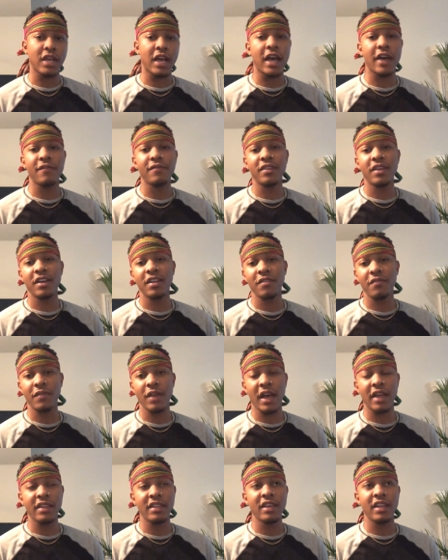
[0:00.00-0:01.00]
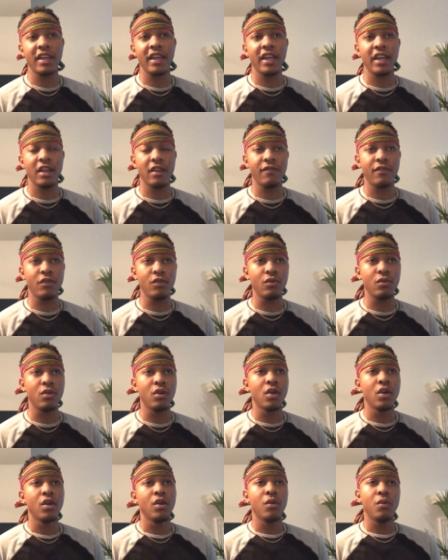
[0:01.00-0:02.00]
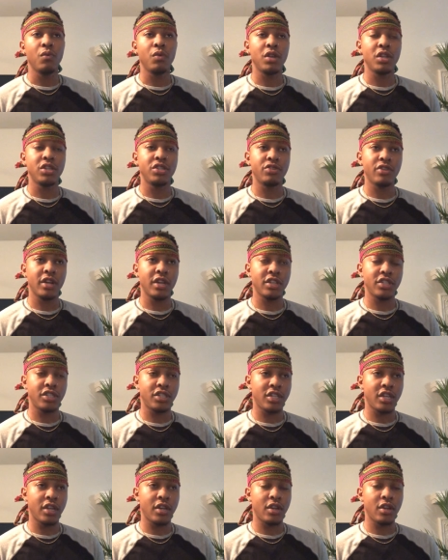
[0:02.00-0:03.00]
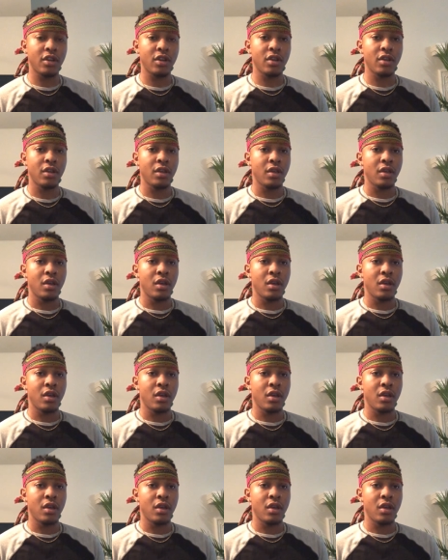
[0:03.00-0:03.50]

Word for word: I've done I did an interview with a transgender